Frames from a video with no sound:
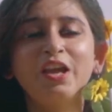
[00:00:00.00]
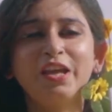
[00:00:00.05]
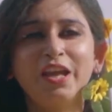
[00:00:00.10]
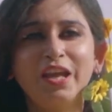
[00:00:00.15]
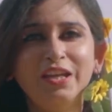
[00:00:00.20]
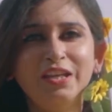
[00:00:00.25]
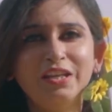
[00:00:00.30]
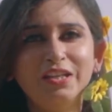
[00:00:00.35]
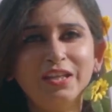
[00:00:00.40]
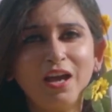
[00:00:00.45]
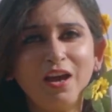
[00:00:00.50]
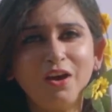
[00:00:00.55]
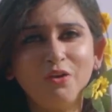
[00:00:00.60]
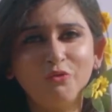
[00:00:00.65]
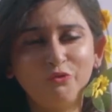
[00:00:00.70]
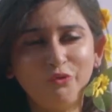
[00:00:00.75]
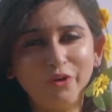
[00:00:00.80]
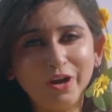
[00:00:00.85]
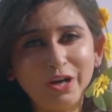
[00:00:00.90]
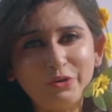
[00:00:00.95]
India
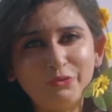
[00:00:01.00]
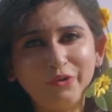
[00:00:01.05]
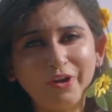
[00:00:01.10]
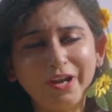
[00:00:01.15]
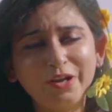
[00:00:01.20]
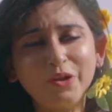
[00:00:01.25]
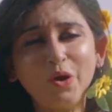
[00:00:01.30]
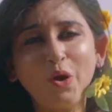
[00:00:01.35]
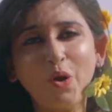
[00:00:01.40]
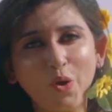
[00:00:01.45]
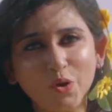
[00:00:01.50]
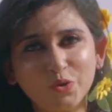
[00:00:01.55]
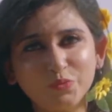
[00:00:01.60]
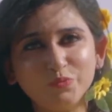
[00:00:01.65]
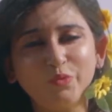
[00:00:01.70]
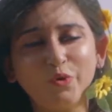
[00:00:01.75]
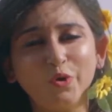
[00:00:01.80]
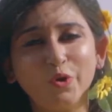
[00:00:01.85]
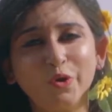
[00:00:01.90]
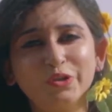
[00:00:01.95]
Worldwide Haut
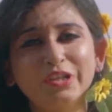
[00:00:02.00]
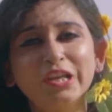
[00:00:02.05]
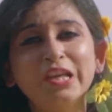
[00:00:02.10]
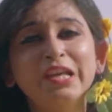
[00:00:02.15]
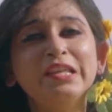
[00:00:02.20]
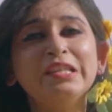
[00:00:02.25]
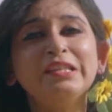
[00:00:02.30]
Monde.